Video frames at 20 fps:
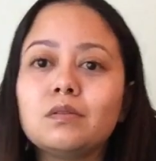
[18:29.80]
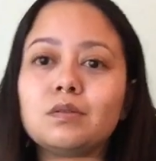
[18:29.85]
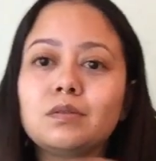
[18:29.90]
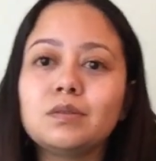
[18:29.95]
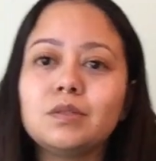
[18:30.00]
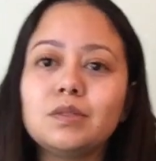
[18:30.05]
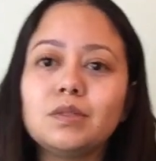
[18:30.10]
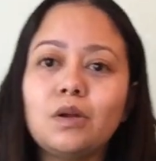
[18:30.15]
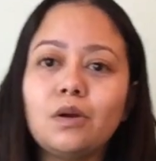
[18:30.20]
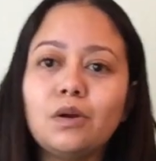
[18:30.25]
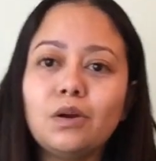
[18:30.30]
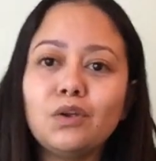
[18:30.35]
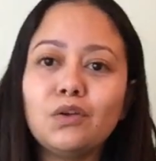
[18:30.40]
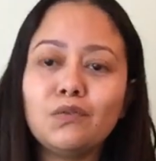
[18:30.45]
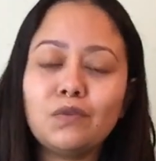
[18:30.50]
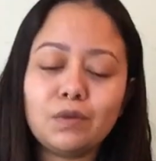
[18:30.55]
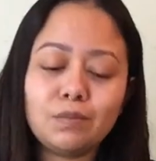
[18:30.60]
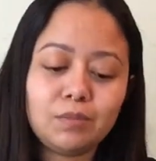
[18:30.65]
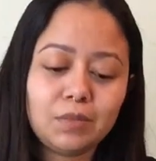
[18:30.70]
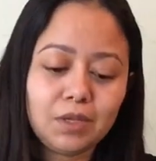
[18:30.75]
Sorry
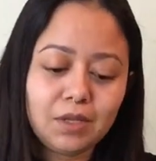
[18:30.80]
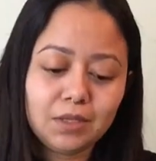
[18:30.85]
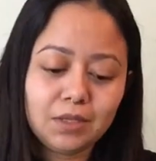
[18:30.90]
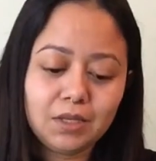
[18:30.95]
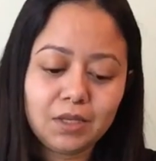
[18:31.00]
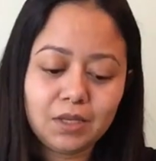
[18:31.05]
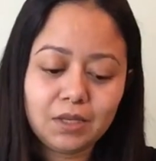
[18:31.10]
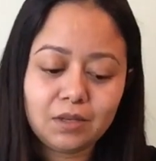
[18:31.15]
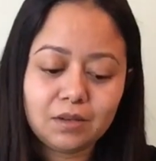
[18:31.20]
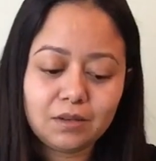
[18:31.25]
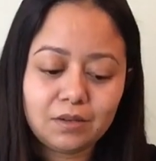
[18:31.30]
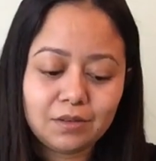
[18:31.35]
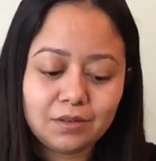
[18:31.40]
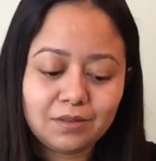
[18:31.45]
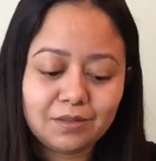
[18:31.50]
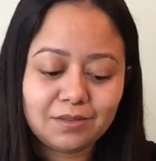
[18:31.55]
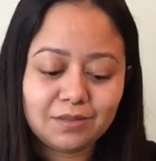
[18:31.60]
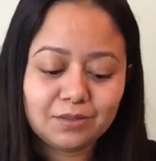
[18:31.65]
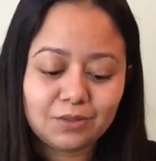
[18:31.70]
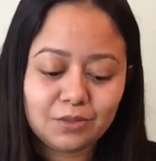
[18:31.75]
if I'm not like
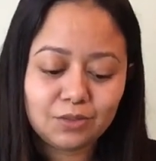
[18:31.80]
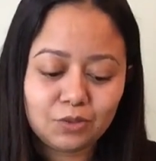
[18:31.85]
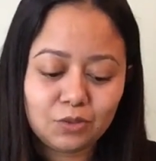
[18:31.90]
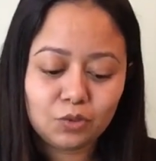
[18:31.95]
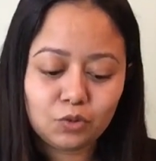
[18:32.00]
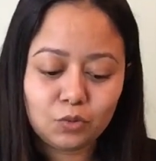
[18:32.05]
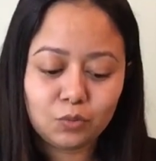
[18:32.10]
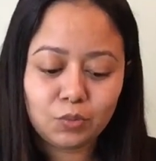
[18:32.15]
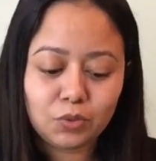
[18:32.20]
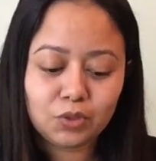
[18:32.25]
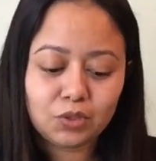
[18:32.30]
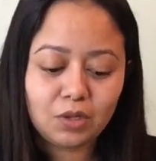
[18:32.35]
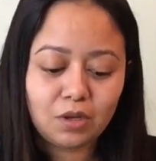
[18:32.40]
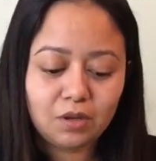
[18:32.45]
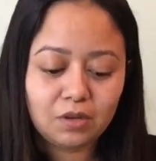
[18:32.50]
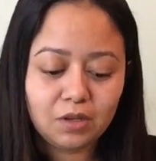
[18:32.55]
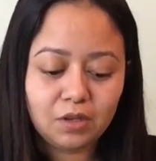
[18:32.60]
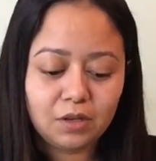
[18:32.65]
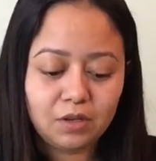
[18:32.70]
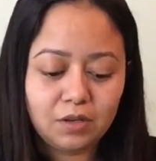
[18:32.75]
super
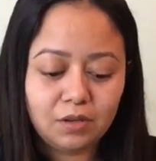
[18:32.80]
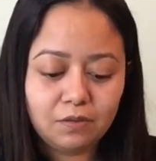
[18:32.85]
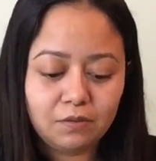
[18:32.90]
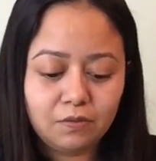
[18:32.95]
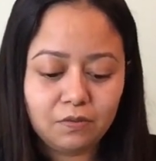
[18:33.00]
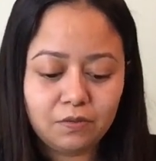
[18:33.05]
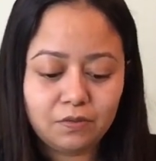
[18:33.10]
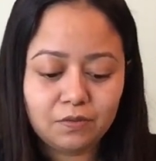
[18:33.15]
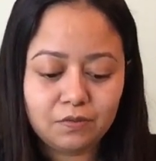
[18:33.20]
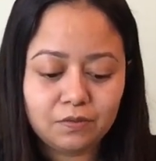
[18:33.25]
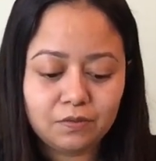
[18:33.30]
talkative.